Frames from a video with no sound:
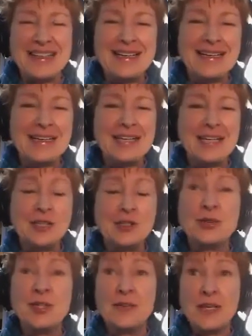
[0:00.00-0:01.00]
And
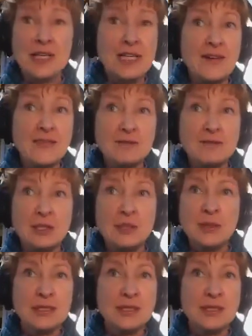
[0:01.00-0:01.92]
you said that he left the room?